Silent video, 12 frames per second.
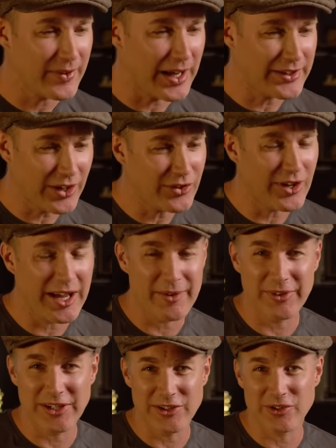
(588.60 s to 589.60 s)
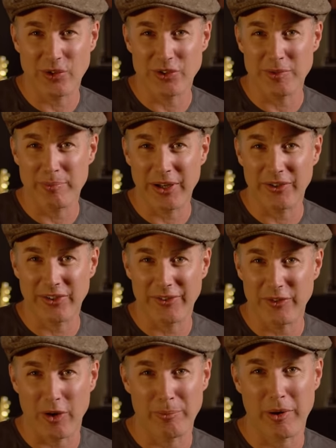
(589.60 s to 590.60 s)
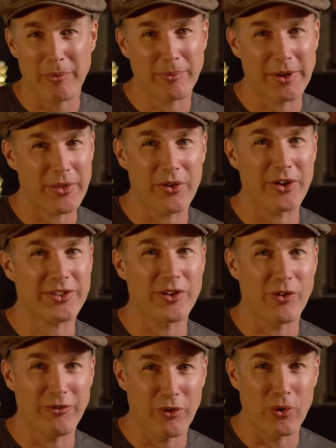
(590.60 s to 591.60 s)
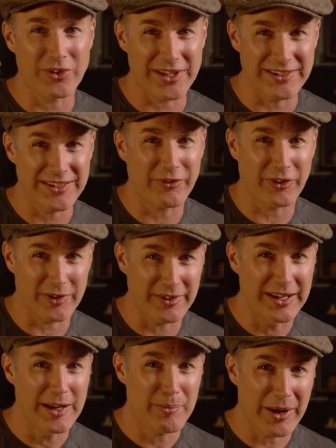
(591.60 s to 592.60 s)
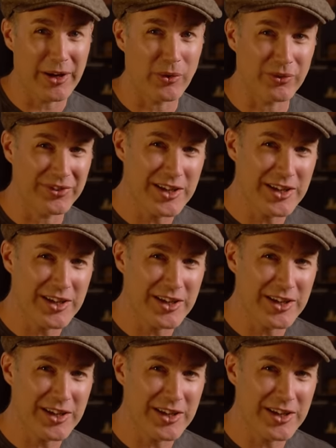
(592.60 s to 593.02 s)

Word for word: I don't know how many distortion pedals I've got, probably 30 or 40 different pedals,